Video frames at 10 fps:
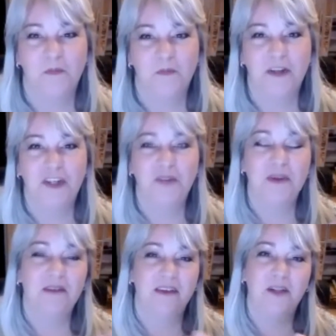Would you
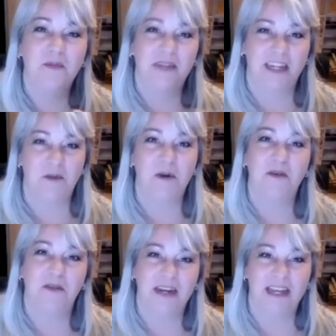be available to come
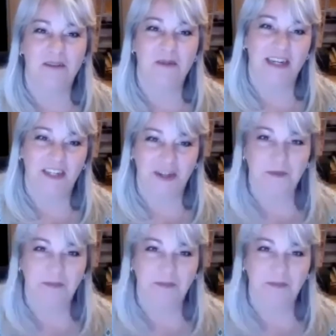over and give me a jump?